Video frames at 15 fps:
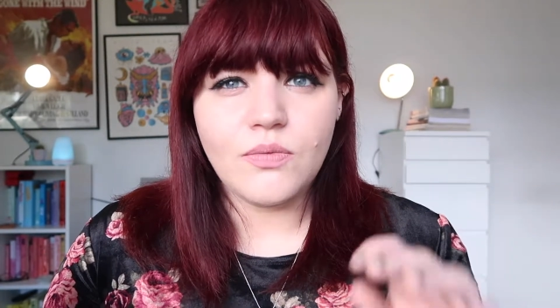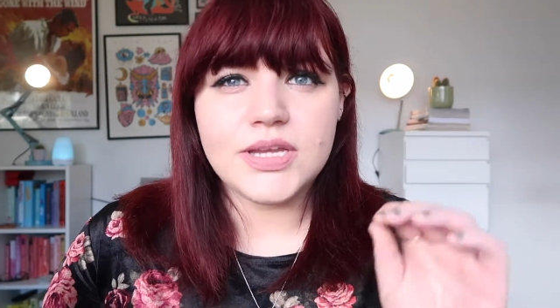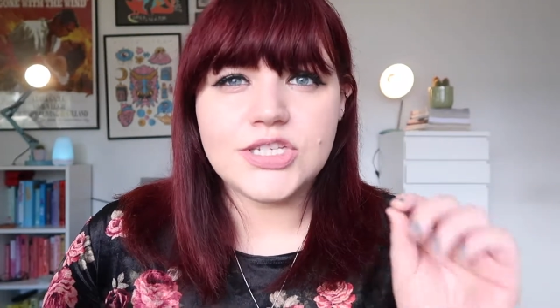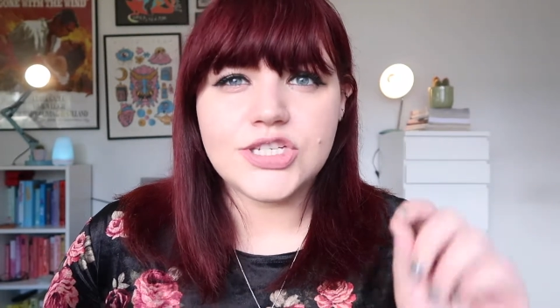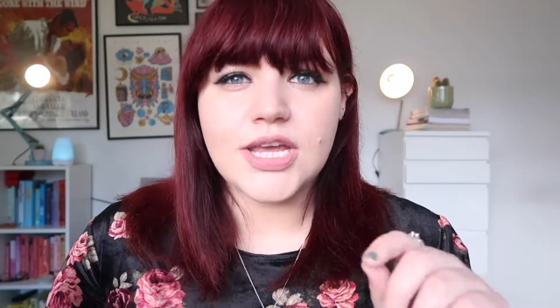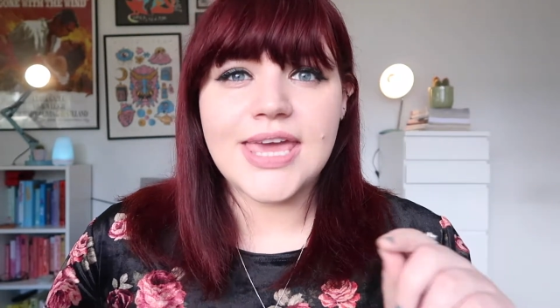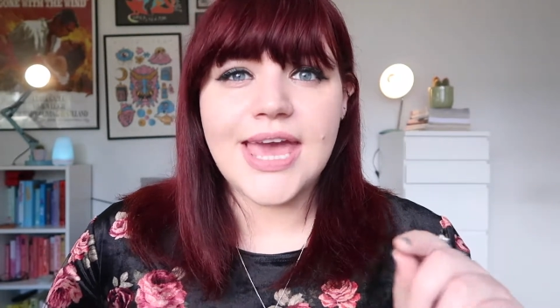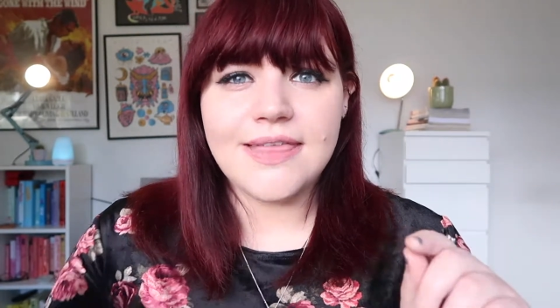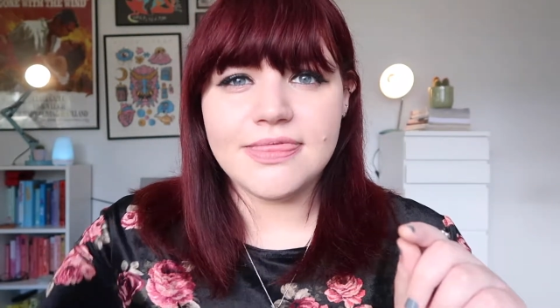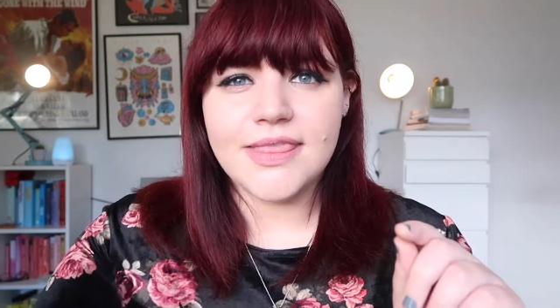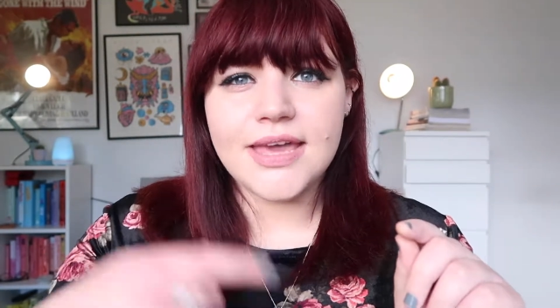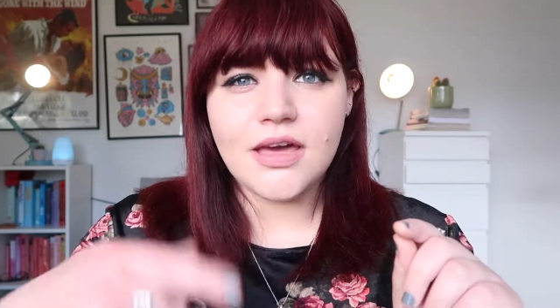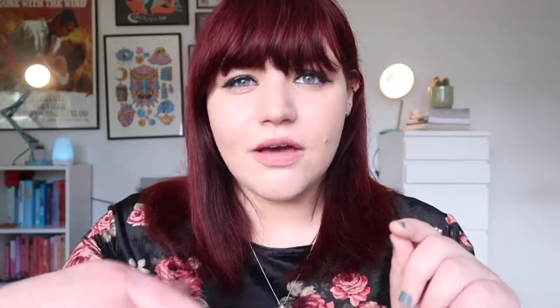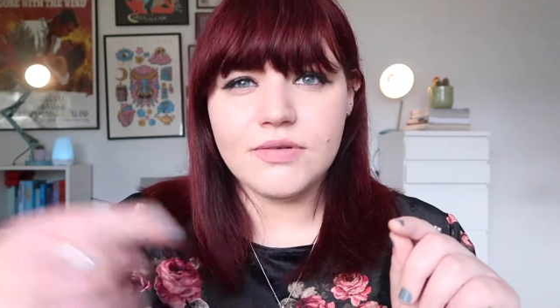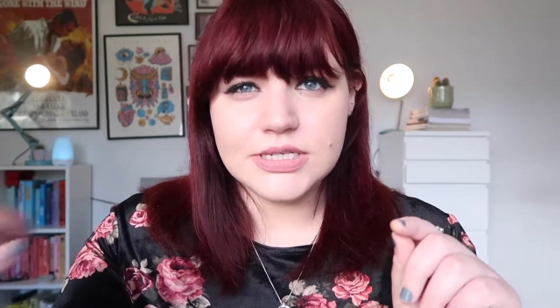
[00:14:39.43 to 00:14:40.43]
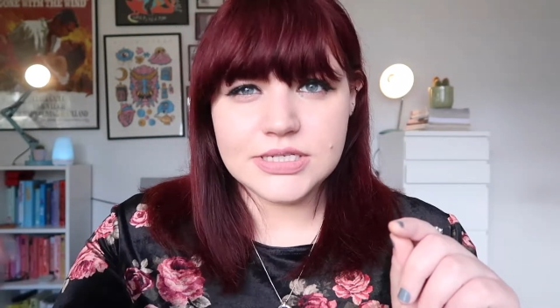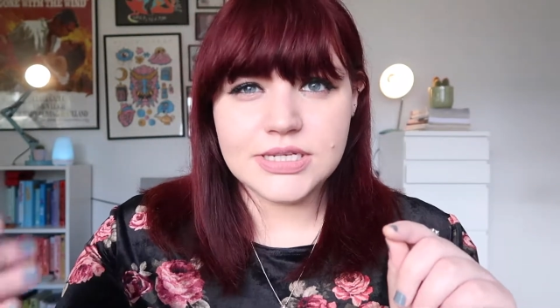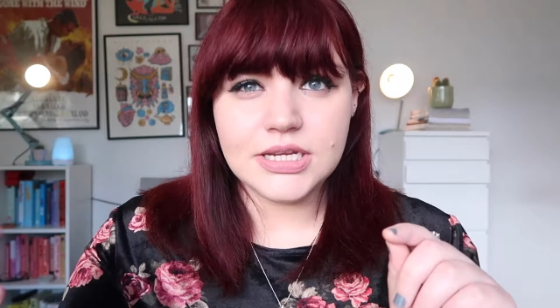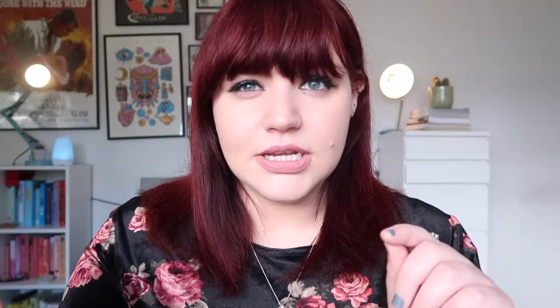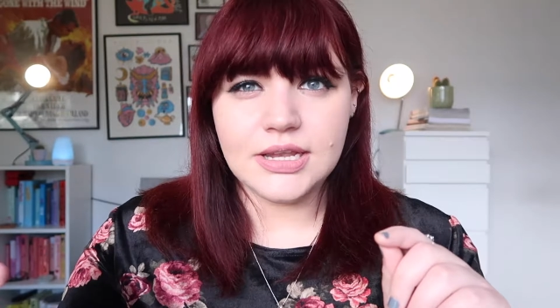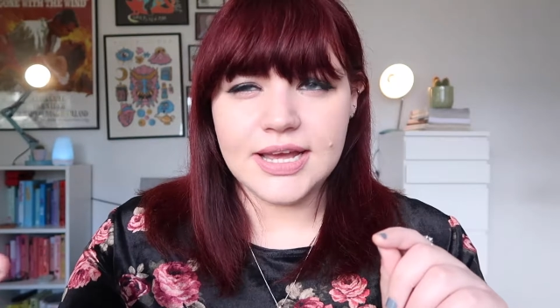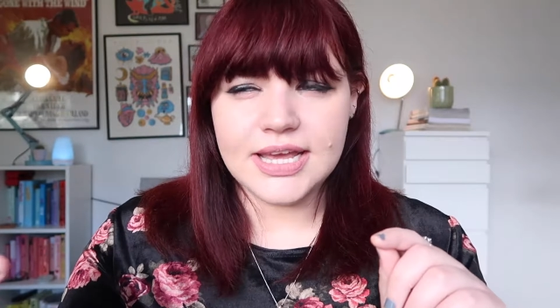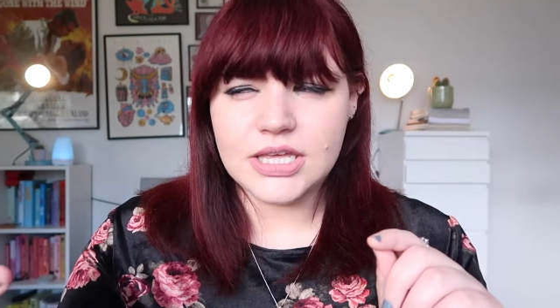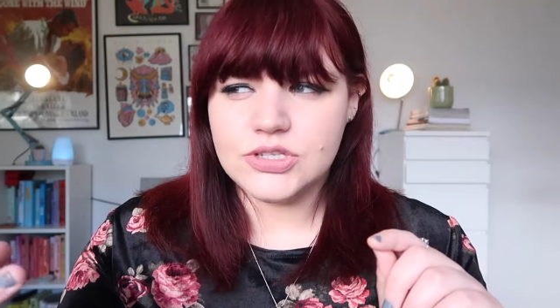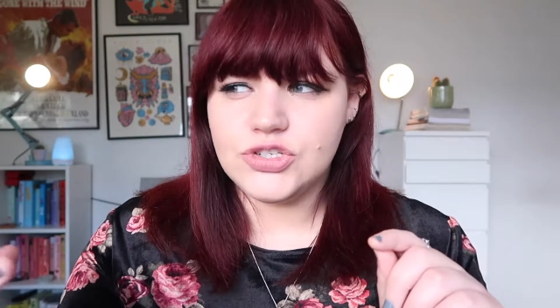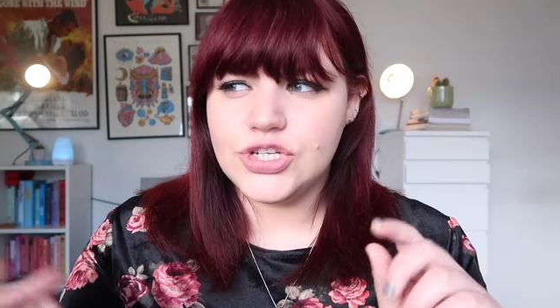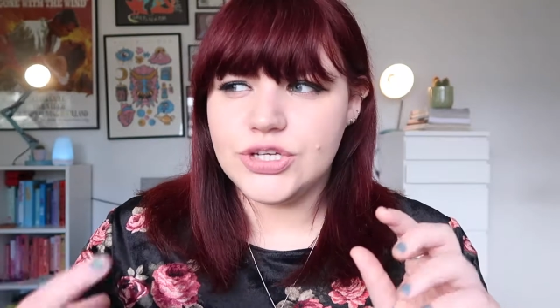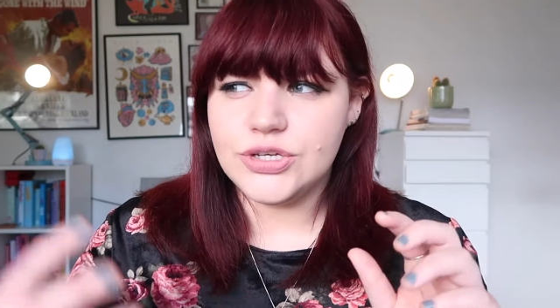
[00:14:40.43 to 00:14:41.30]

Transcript: which again they go into like